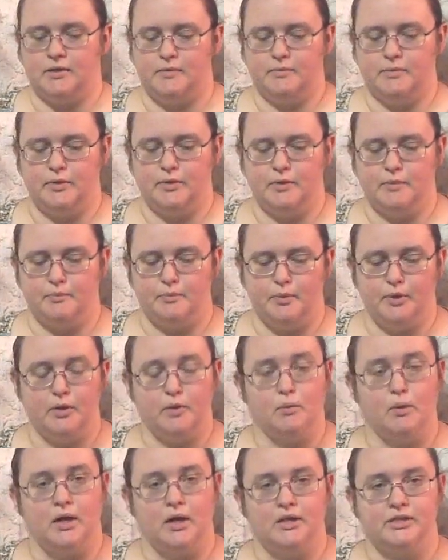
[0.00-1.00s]
You can put a
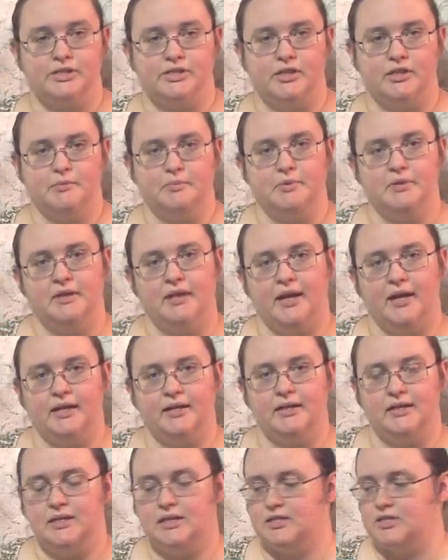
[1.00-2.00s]
wash tub
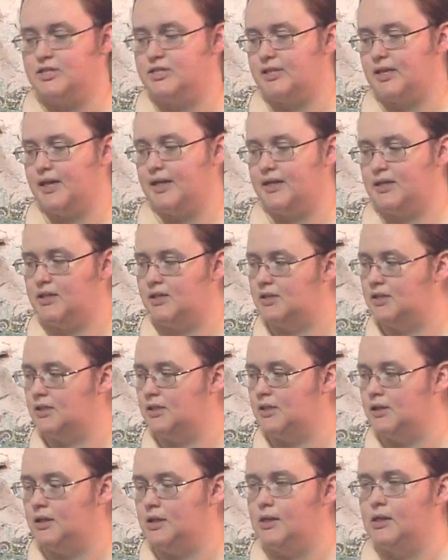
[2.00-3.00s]
on each side
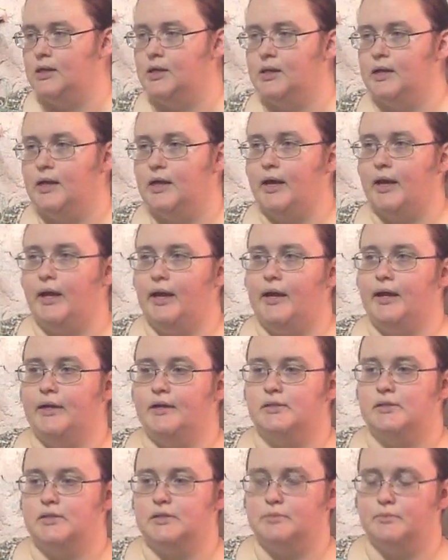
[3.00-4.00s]

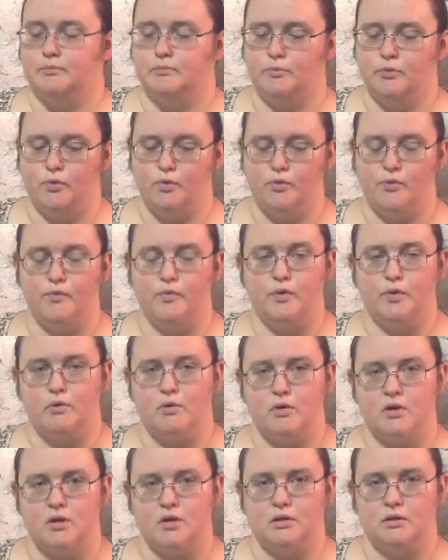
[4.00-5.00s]
and move
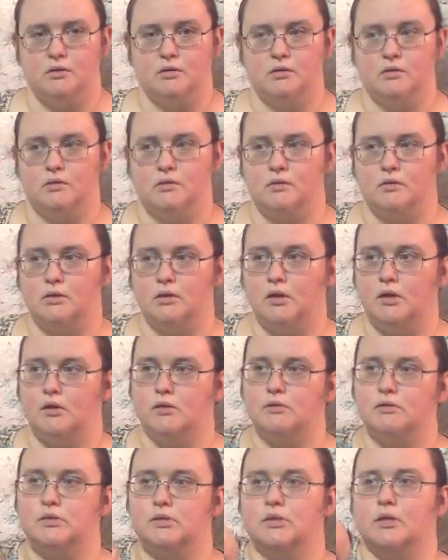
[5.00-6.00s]
your
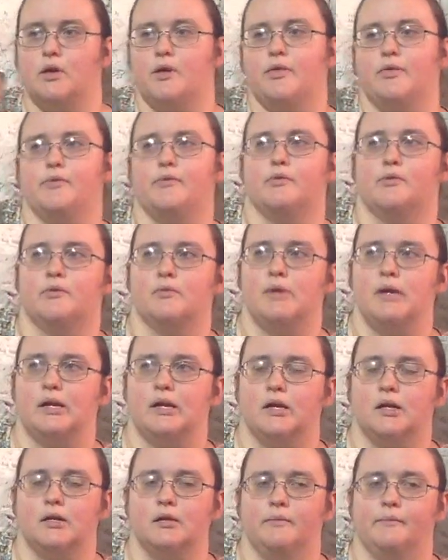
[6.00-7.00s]
clothes through the
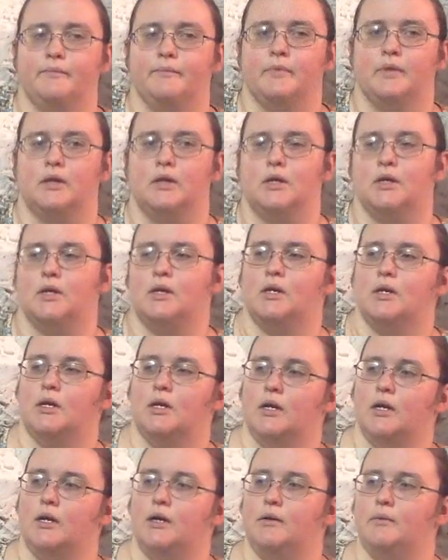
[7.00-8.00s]
wringer
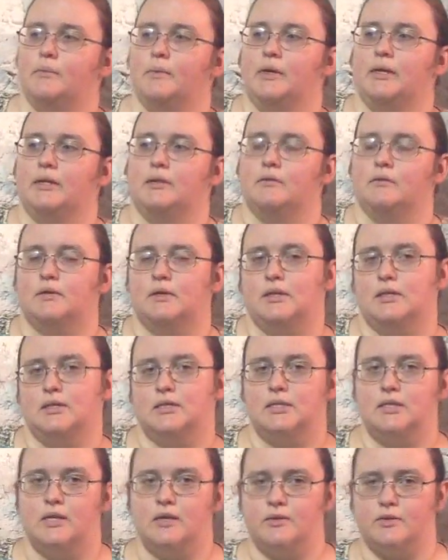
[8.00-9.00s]
and
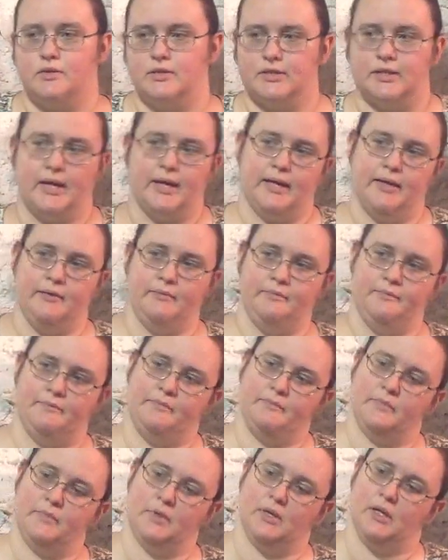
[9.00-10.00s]
into the other side.
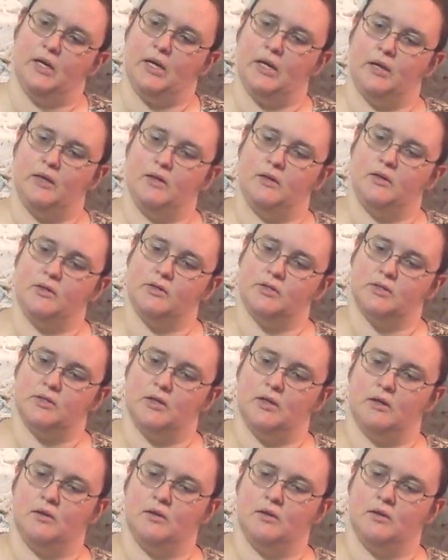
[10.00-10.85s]
And there's